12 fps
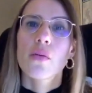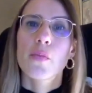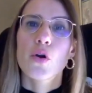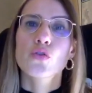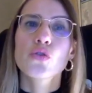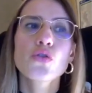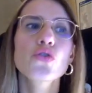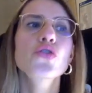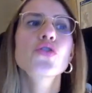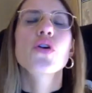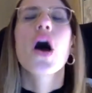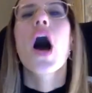
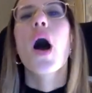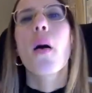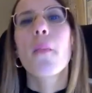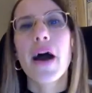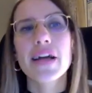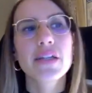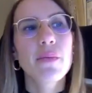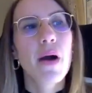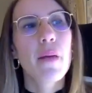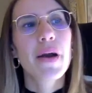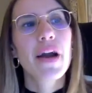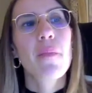produced by
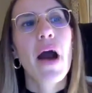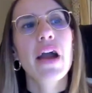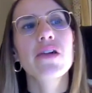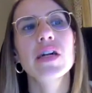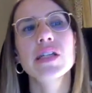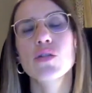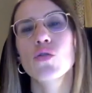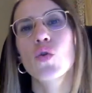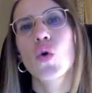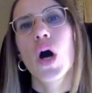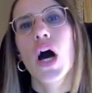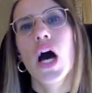a migrant
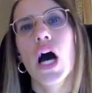who